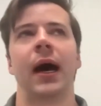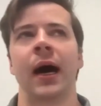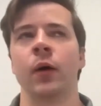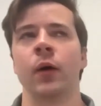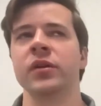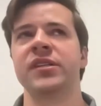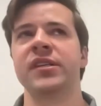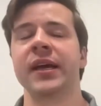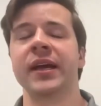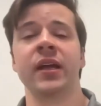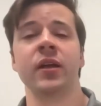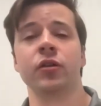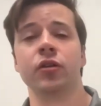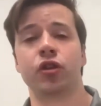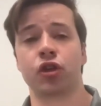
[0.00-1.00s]
I would
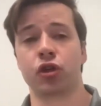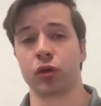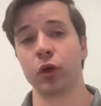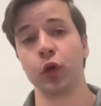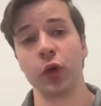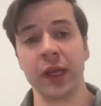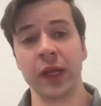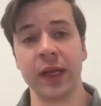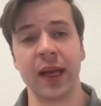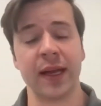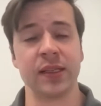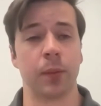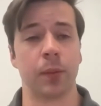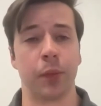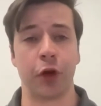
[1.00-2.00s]
say, truly,
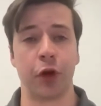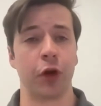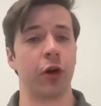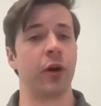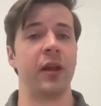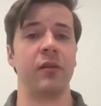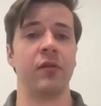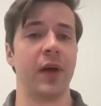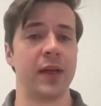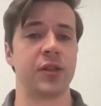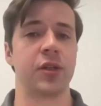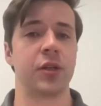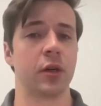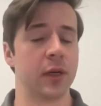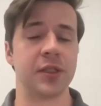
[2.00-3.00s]
as a pure
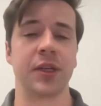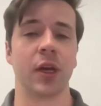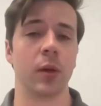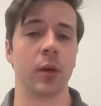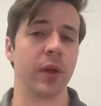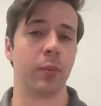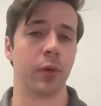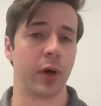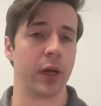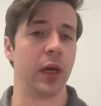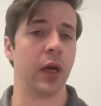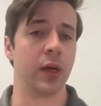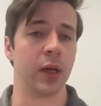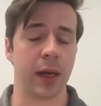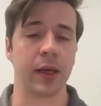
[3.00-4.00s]
investor, it's going to be pretty
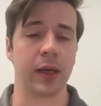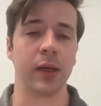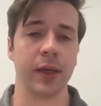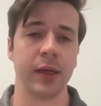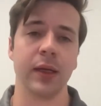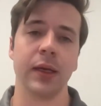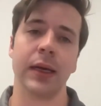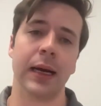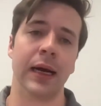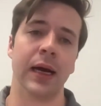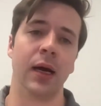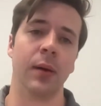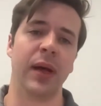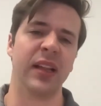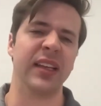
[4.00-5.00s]
unlikely,
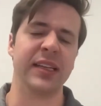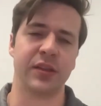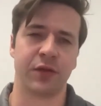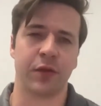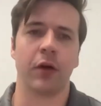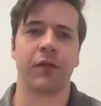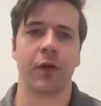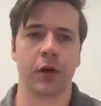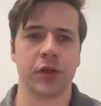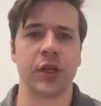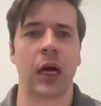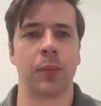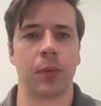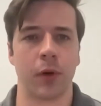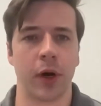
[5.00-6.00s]
um, at least for a first
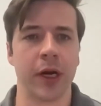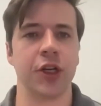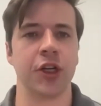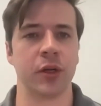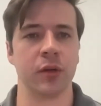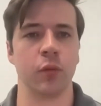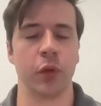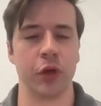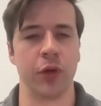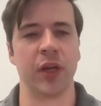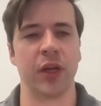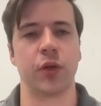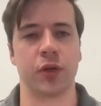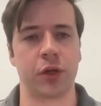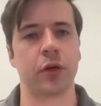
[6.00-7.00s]
operation. When you get
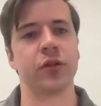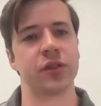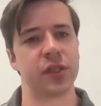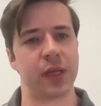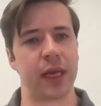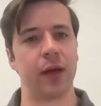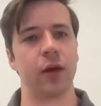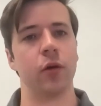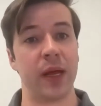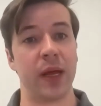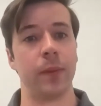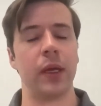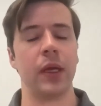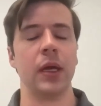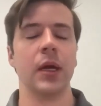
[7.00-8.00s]
to a certain scale,
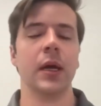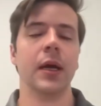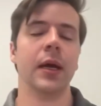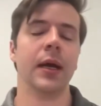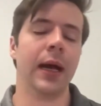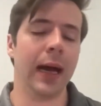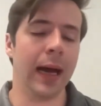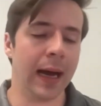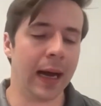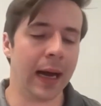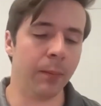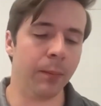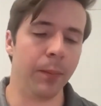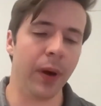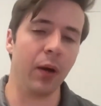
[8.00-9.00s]
maybe.
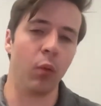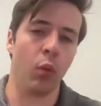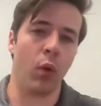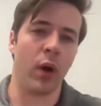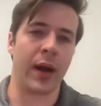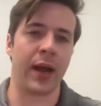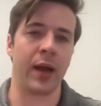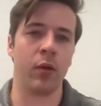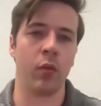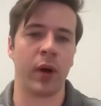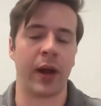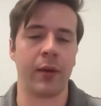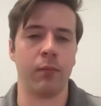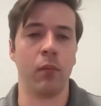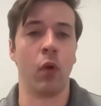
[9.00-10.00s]
Um, but what I what
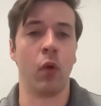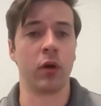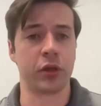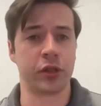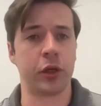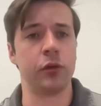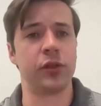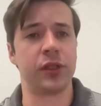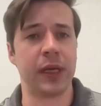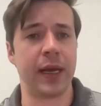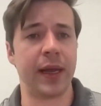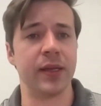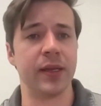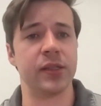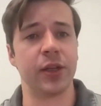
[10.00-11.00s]
I more so say
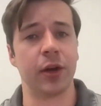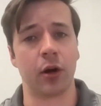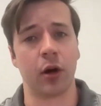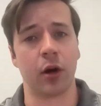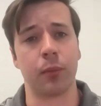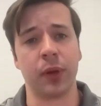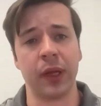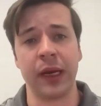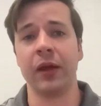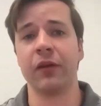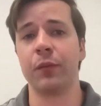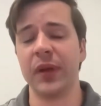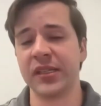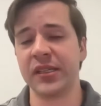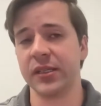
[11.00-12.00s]
is there are plenty of
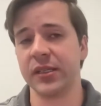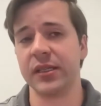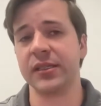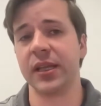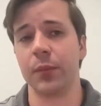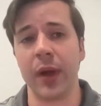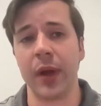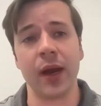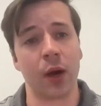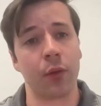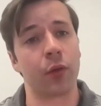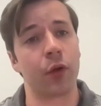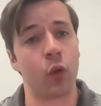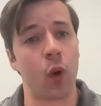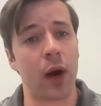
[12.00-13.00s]
businesses that may not
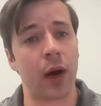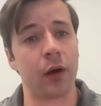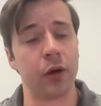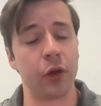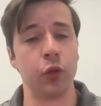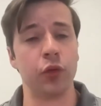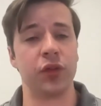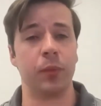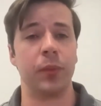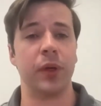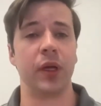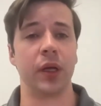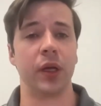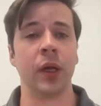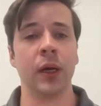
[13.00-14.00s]
require you to
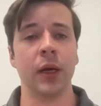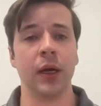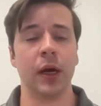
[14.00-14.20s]
be